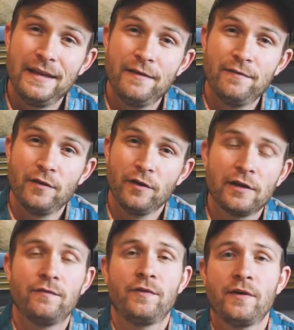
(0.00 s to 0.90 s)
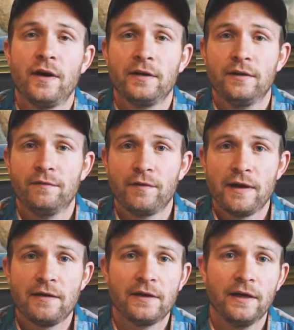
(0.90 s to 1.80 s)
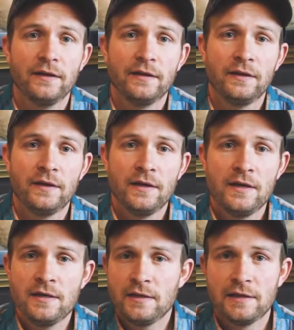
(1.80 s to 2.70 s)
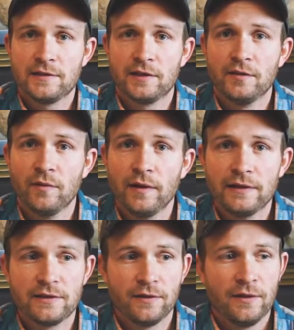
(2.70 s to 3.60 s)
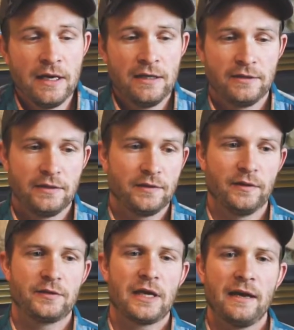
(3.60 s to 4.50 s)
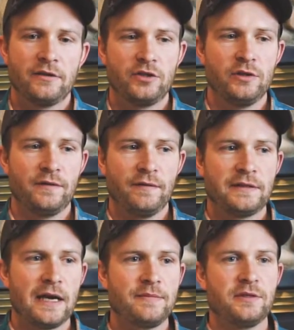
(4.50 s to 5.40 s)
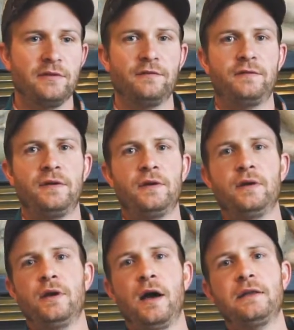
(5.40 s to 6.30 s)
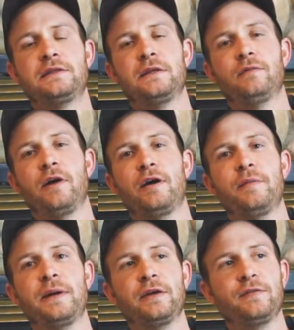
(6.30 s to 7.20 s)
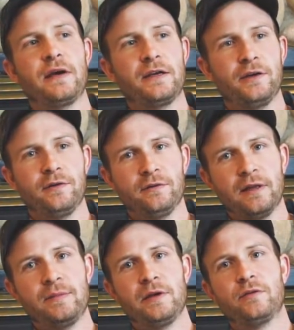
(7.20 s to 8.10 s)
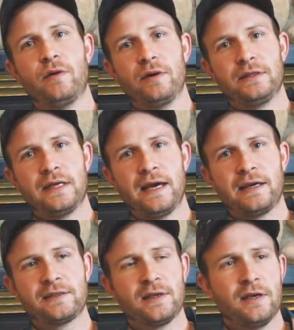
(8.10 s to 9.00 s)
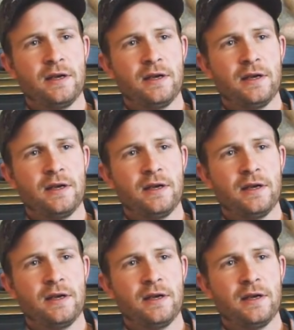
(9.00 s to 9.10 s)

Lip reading: if you're looking for an elk hunt, that's a good one. So there's kind of two different types of hunts in Wyoming. You've got your limited quota tags,